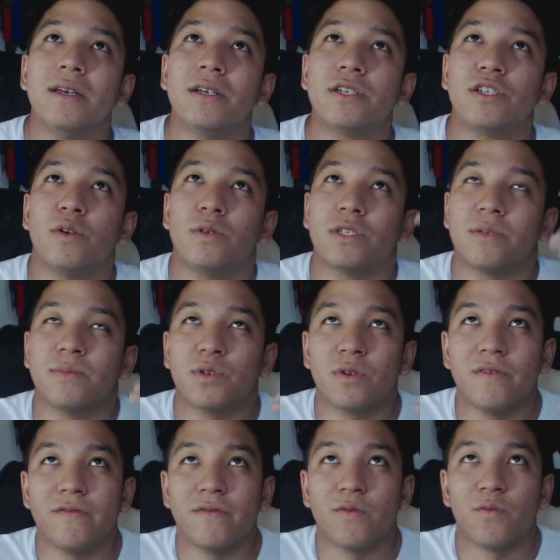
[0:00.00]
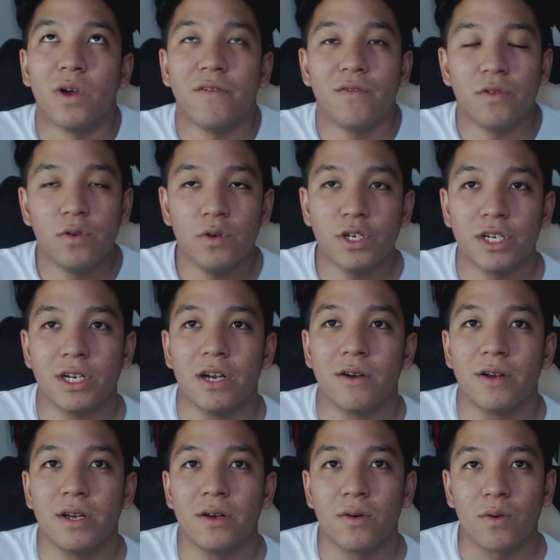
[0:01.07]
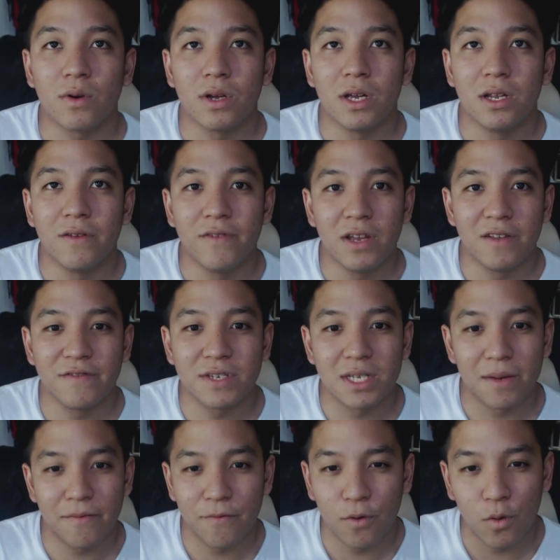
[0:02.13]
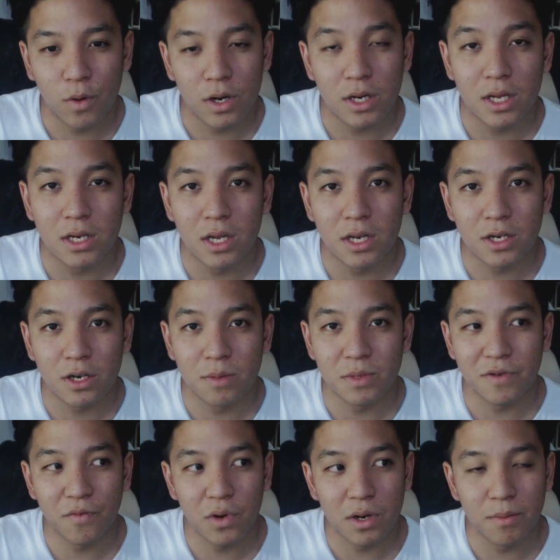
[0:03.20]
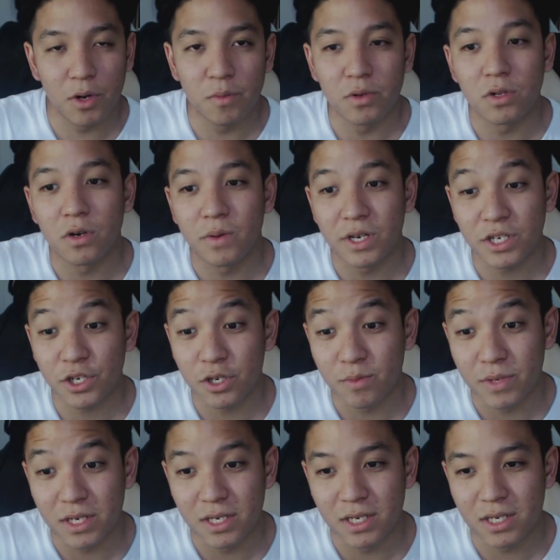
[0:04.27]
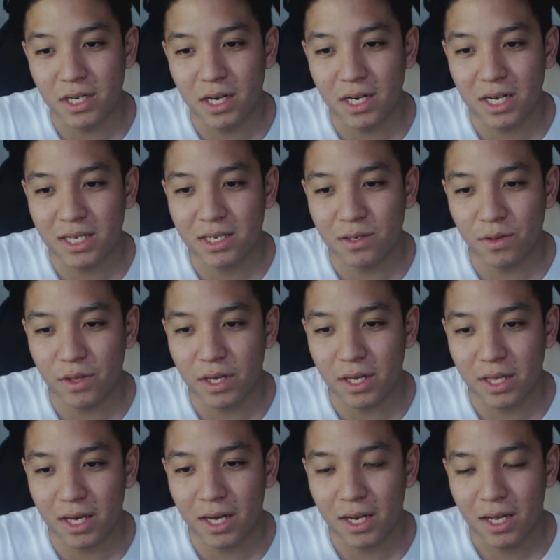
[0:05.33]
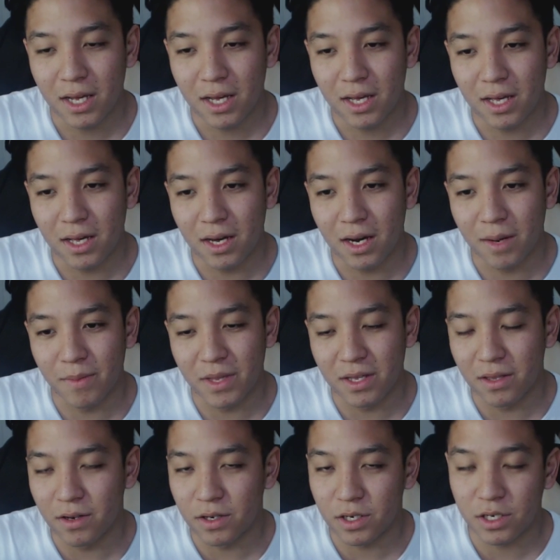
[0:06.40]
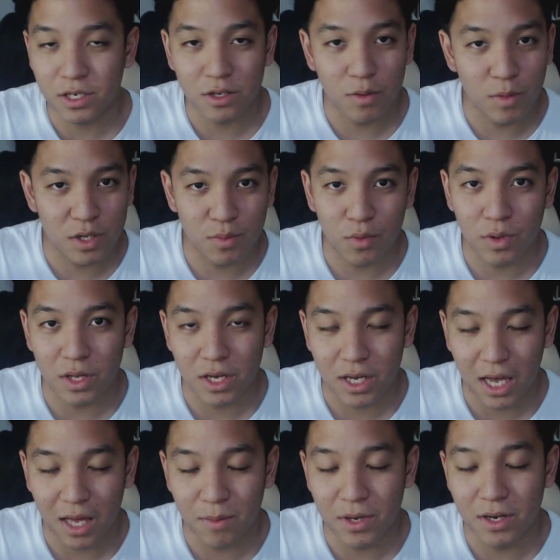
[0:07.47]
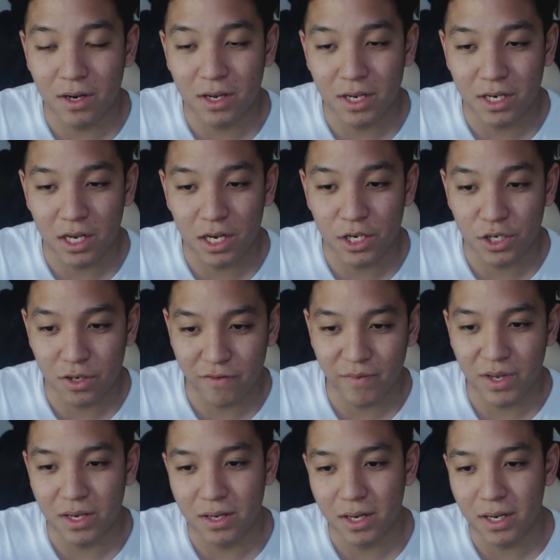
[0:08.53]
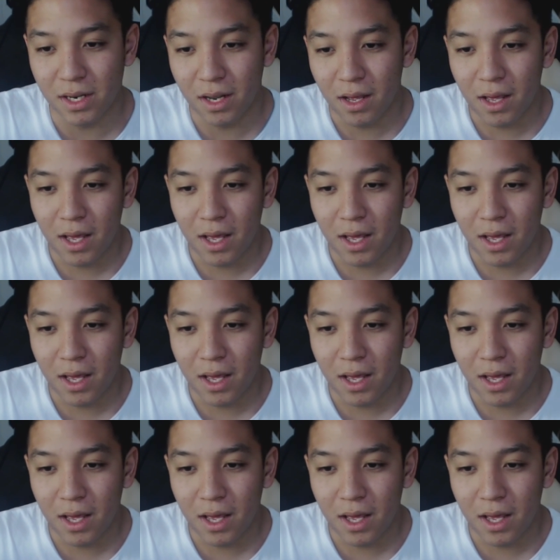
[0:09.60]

shows some sort of revolutionary or innovative step forward in terms of what a mobile OS should be. And I still think that there's just so much more that can be done and should have been done.